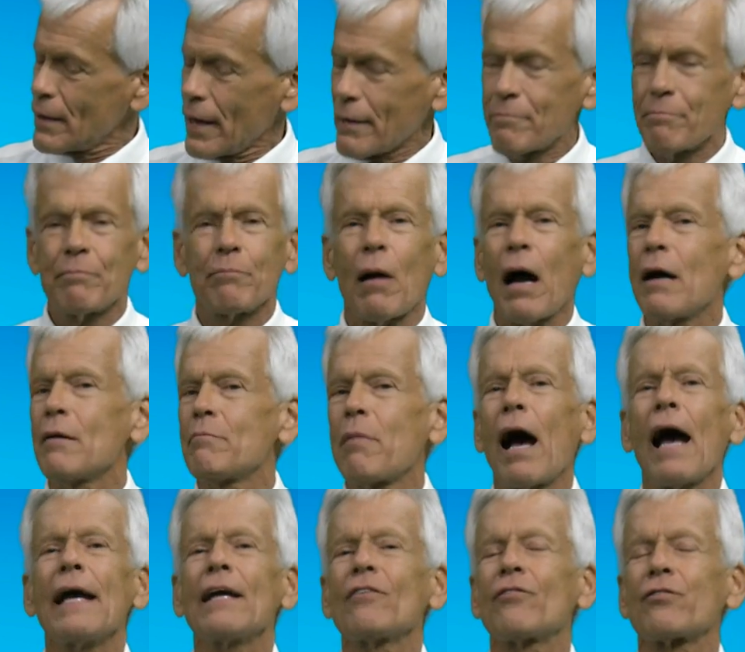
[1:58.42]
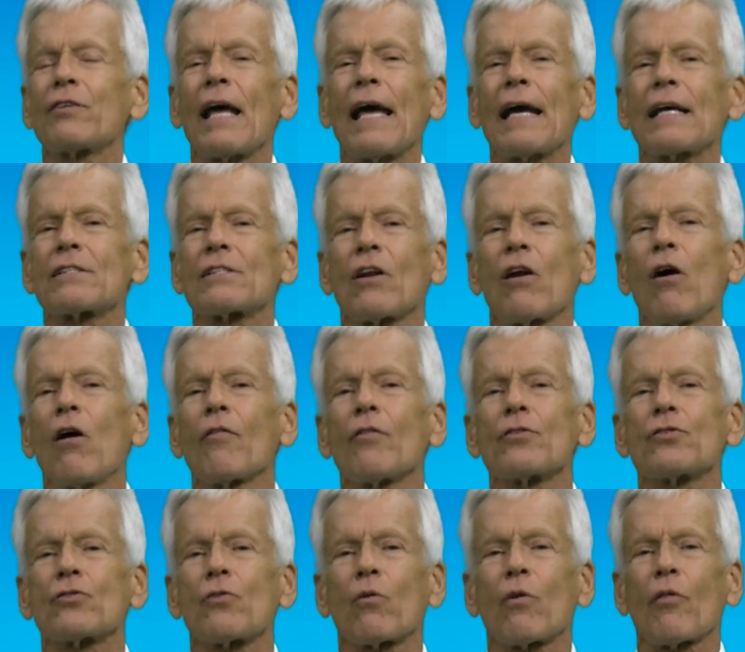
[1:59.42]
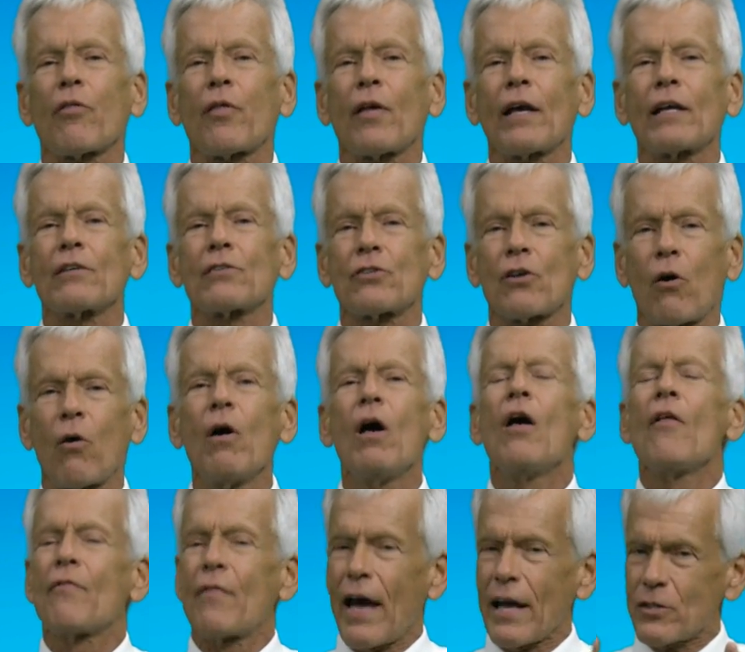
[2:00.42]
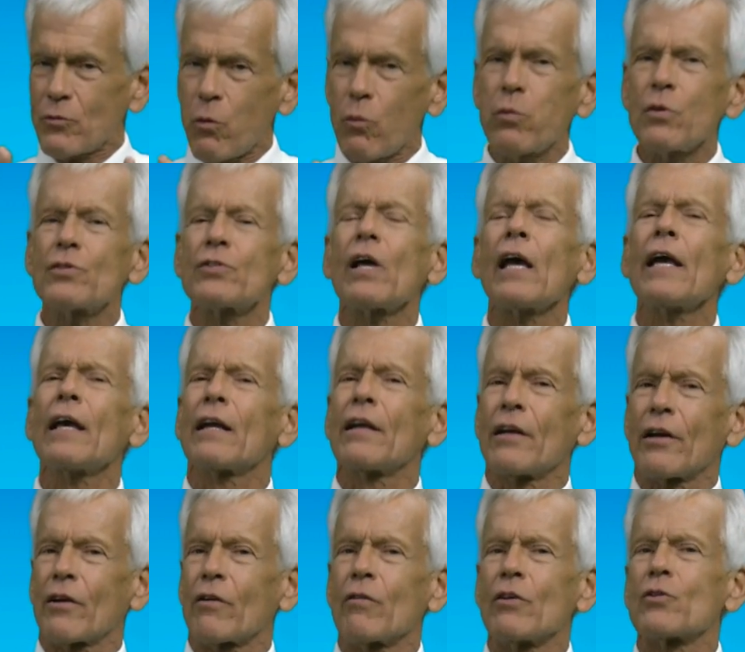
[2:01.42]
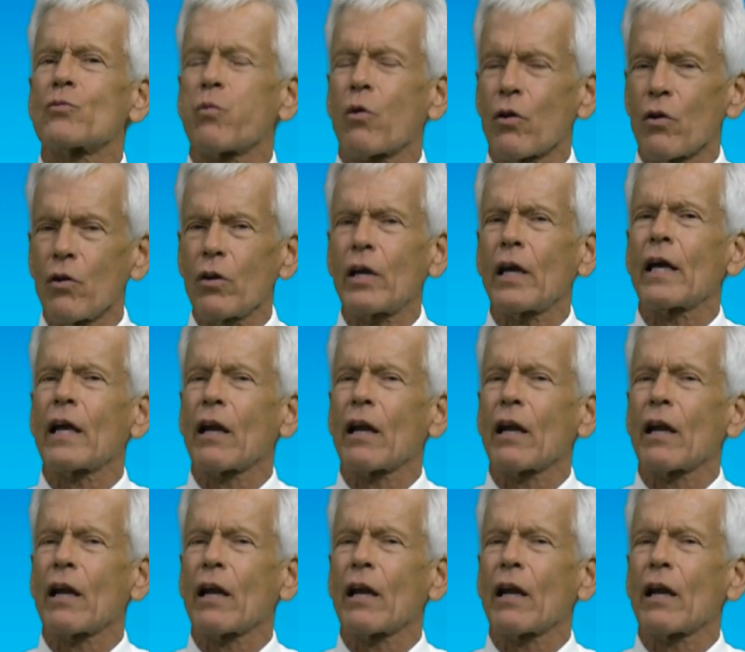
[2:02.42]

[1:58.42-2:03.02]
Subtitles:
buying snacks and all this sort of thing. So that's what we're saying here is we're looking at a